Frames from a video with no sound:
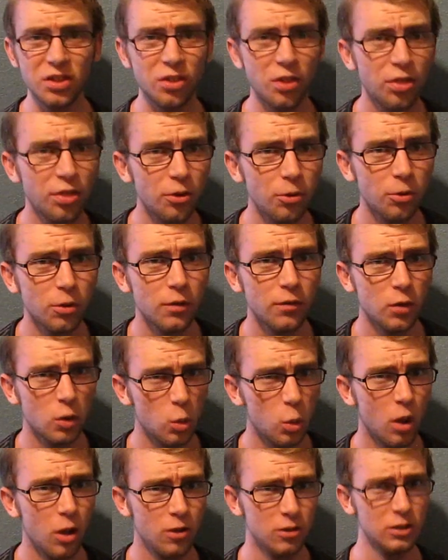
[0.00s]
to the theory of
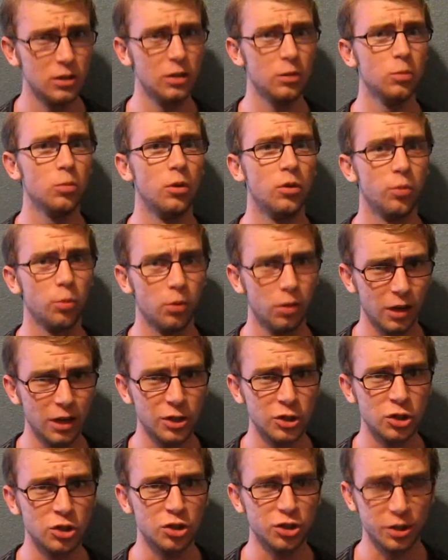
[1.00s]
equality with
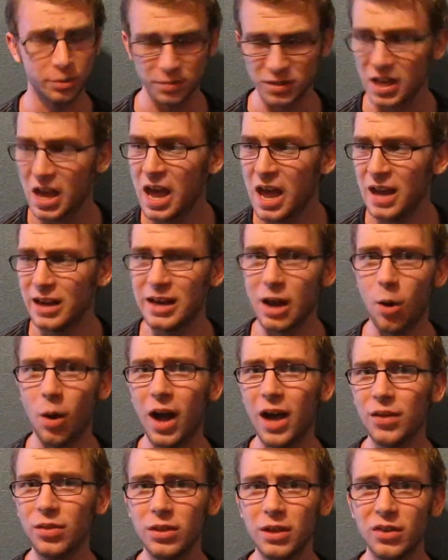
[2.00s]
relationships. Now,
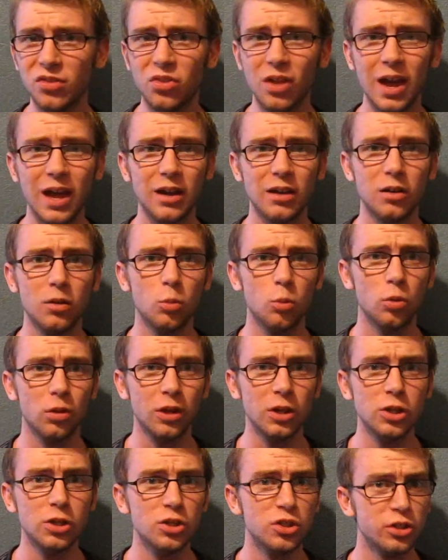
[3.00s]
I think that
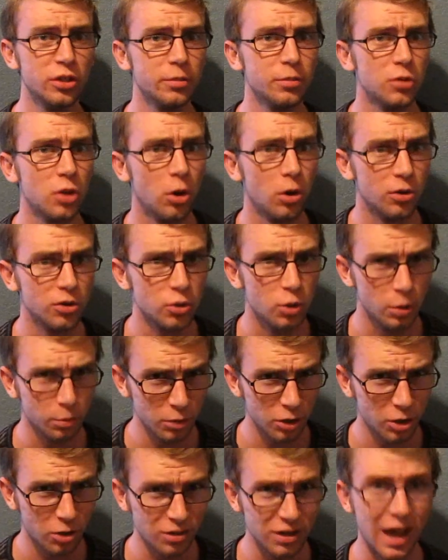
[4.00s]
relationships are
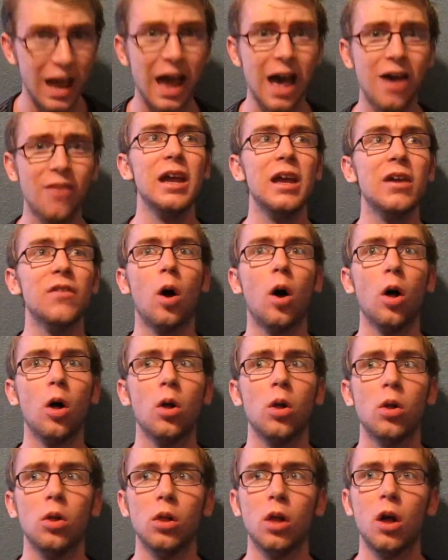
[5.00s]
extremely hard to have if
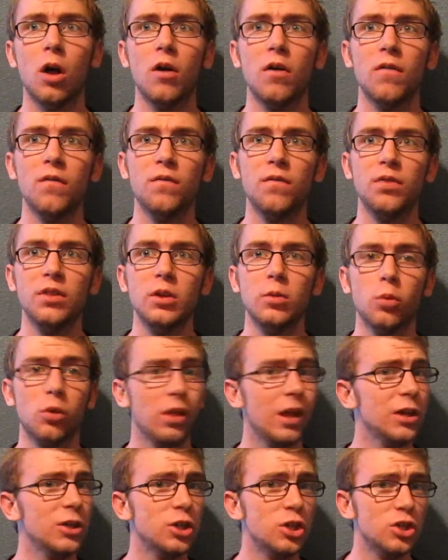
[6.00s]
all of the
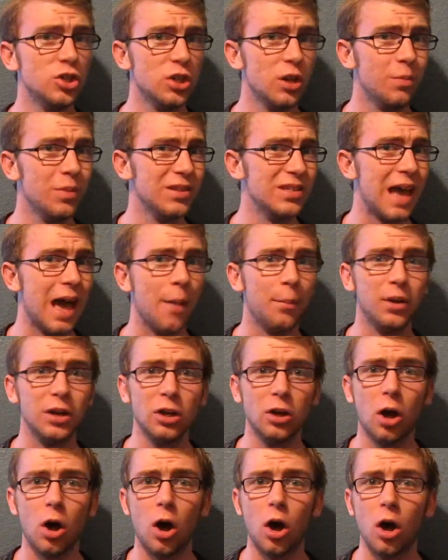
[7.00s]
relationship is
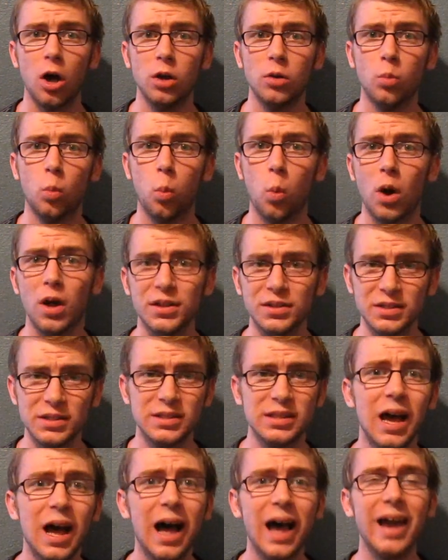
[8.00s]
happening on one
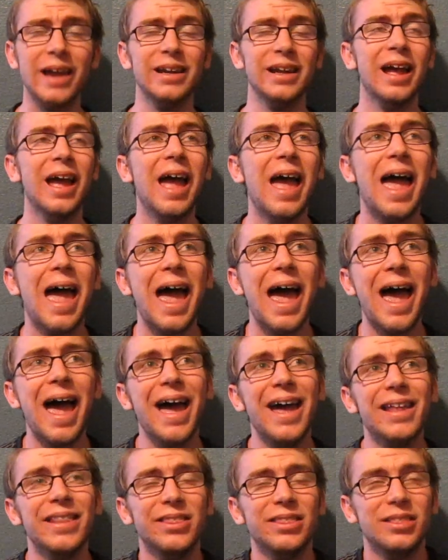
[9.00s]
side.
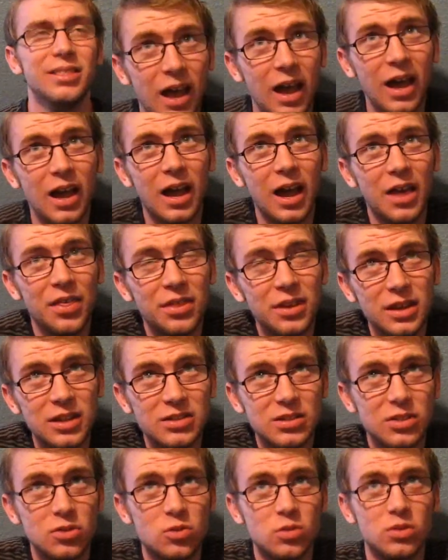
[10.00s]
And I think
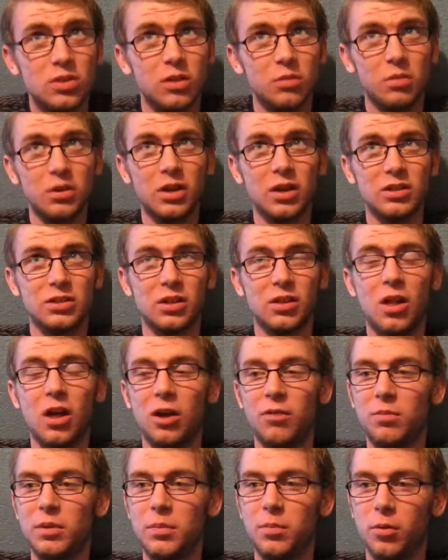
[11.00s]
it's interesting because a
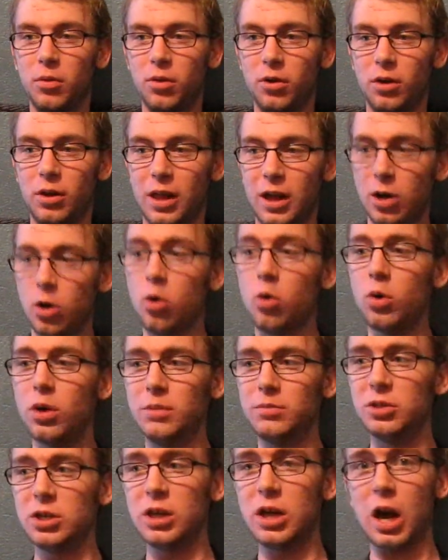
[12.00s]
lot of people, they're like,
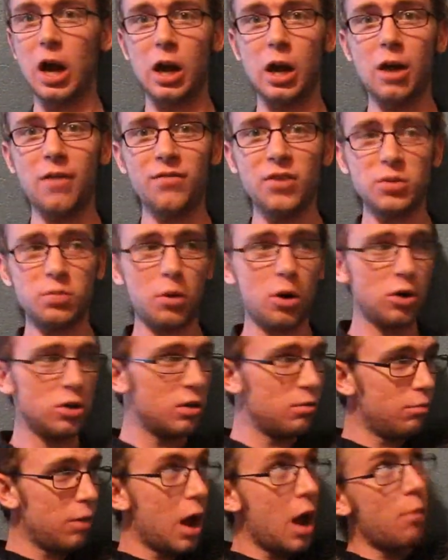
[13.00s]
OMG, I love this
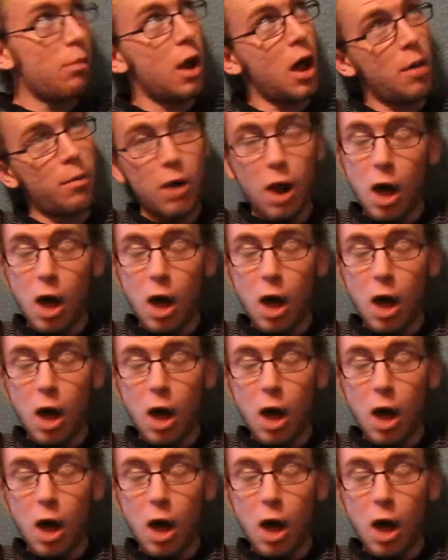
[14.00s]
person, blah, blah,